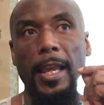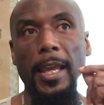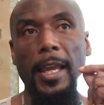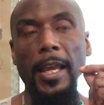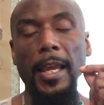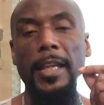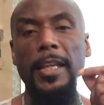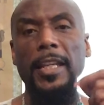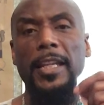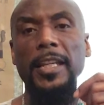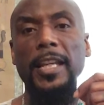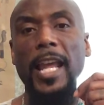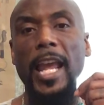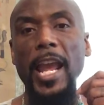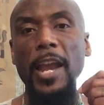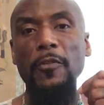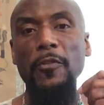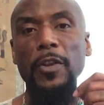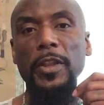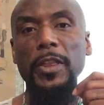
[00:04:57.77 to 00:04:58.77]
and in
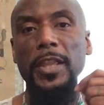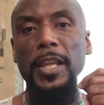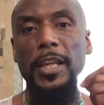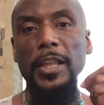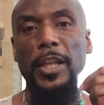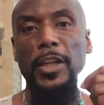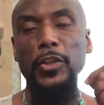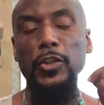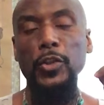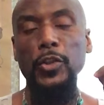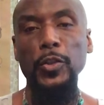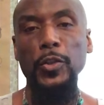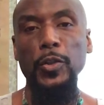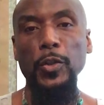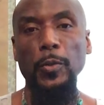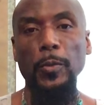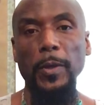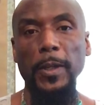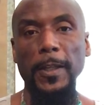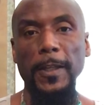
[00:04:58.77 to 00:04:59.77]
everything that you're
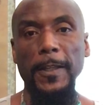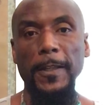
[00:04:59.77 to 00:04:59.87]
doing.